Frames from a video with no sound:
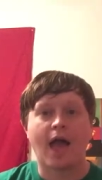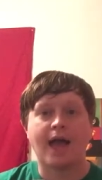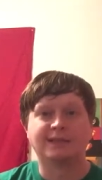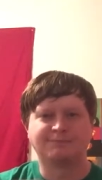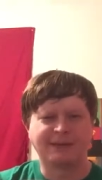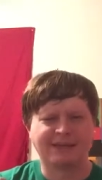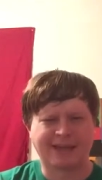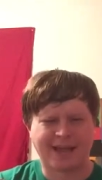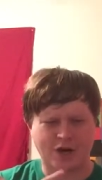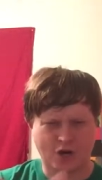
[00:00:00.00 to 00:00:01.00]
as
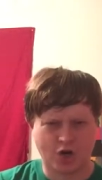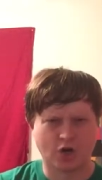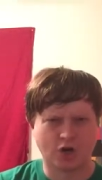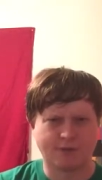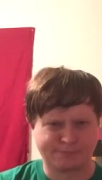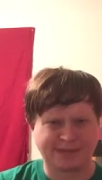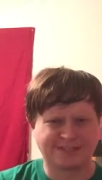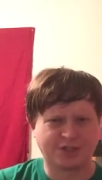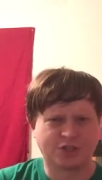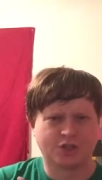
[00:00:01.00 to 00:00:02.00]
being a nerd,
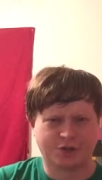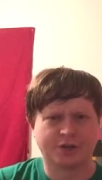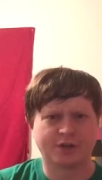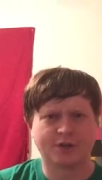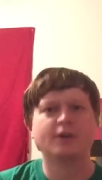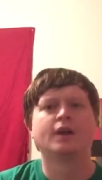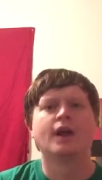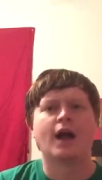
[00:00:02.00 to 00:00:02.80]
PlayStation nerd